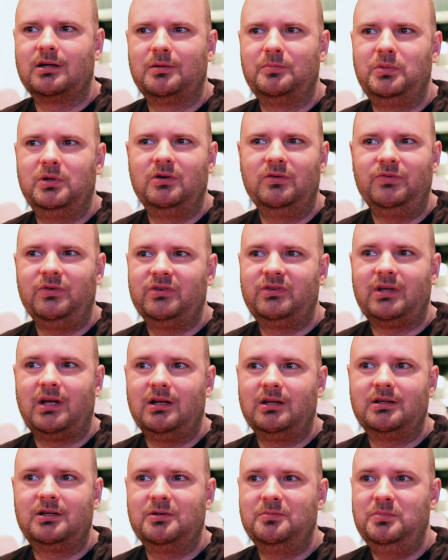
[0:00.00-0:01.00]
A beautiful
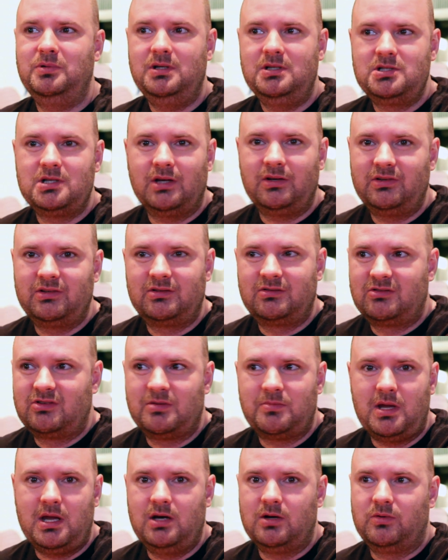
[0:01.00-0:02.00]
salad could be just
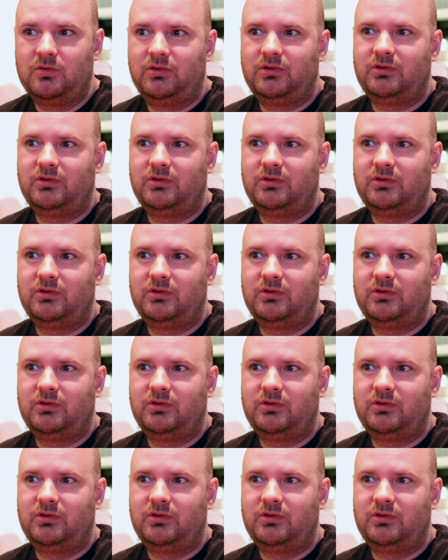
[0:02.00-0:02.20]
tomatoes.